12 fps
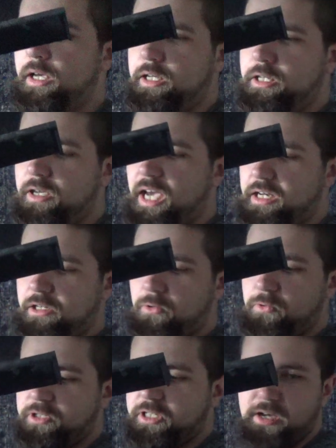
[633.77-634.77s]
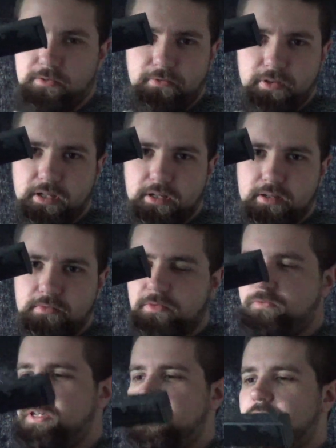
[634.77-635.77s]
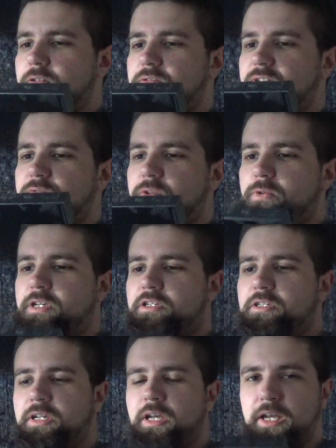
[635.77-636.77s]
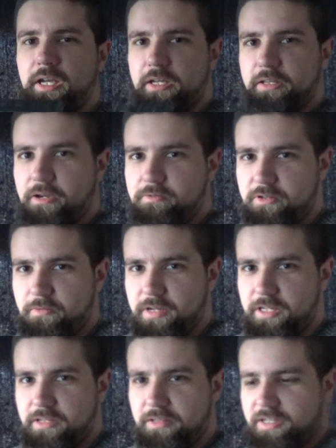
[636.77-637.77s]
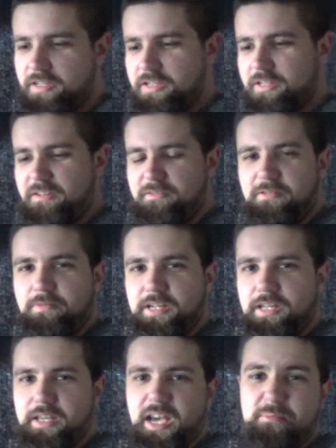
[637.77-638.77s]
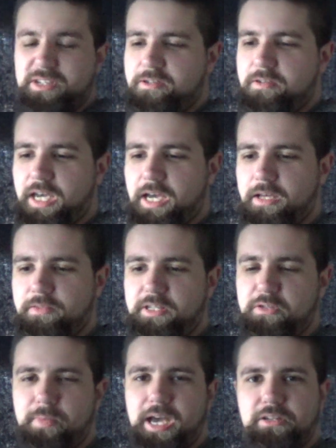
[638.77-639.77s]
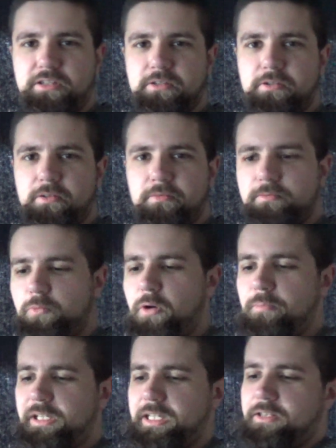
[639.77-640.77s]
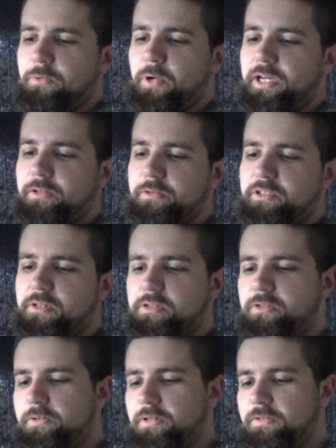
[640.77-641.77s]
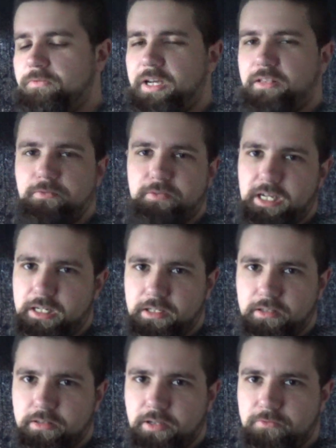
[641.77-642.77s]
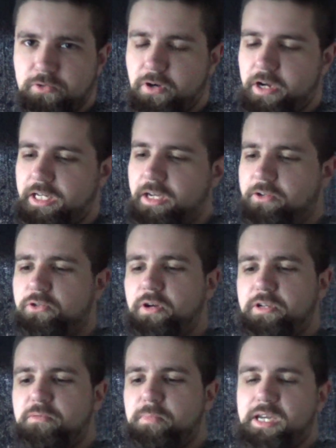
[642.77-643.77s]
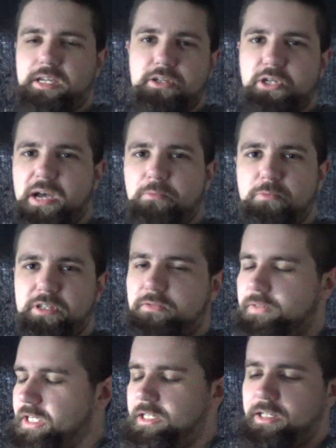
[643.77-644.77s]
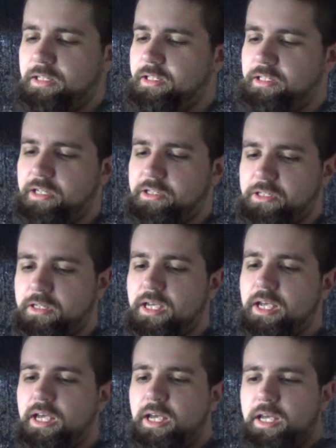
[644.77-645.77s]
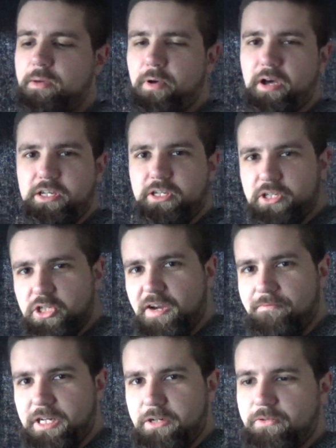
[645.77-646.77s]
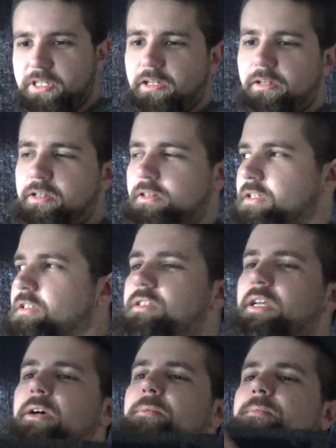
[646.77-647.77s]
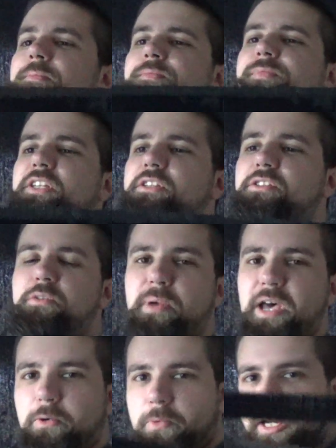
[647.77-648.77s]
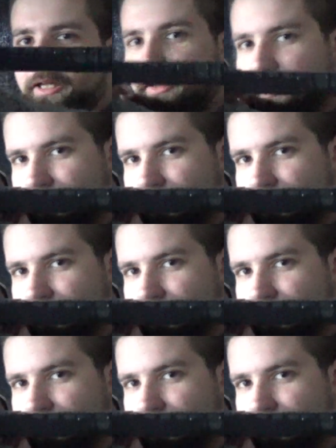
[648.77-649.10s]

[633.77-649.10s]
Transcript: You can of course go for the finger grooves if you wish. Don't do any of this, don't do any of that. I mean, you can, these mags are not wobbly in the well, so it's not going to affect the feeding. I've tried it, I tried to make it jam or misfeed, it doesn't. But it's just generally not done like this. This is the better way.